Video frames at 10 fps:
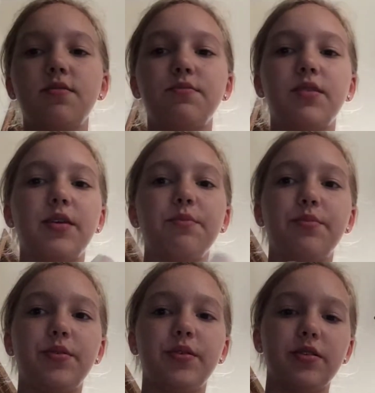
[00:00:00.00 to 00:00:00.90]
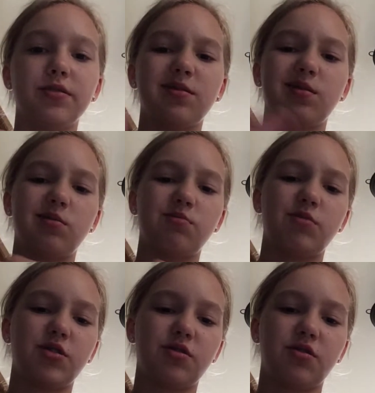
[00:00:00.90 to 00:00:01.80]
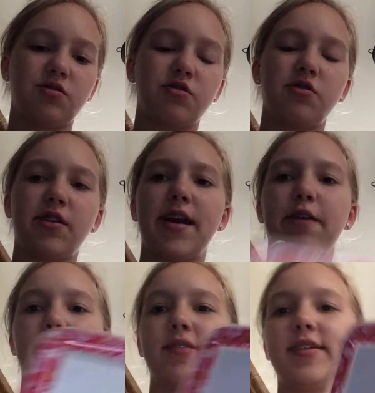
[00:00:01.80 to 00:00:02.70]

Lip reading: come apart. I'm just not sure how.